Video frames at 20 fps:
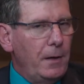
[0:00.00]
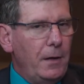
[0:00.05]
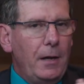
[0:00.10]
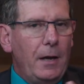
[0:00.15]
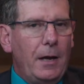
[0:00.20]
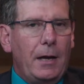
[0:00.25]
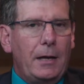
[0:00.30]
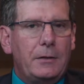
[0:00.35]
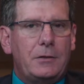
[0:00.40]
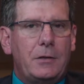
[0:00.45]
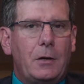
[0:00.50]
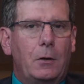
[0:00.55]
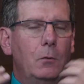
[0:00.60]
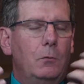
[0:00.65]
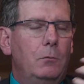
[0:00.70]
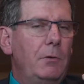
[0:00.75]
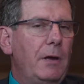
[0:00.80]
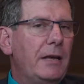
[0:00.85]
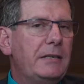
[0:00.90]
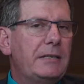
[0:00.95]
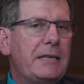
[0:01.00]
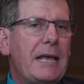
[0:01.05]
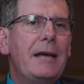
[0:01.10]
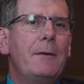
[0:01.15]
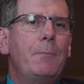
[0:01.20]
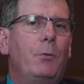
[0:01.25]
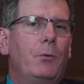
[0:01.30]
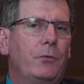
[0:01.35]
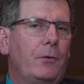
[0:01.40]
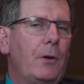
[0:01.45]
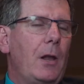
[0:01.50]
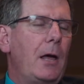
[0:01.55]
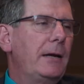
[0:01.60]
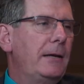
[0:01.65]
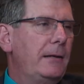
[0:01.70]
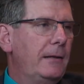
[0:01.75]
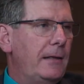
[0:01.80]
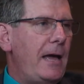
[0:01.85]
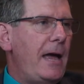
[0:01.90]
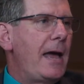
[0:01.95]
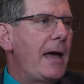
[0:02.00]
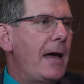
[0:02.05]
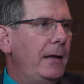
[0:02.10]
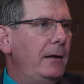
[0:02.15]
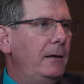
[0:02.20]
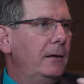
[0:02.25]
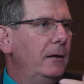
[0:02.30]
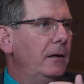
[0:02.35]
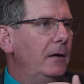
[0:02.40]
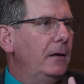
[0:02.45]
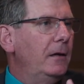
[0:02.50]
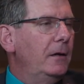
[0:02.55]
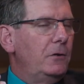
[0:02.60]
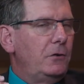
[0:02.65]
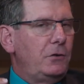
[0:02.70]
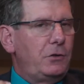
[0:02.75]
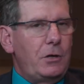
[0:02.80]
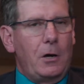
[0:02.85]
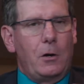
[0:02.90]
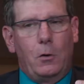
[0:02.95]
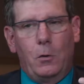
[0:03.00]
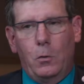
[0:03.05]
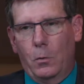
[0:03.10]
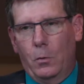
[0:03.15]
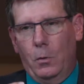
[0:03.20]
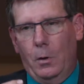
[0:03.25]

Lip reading: And so examples like that show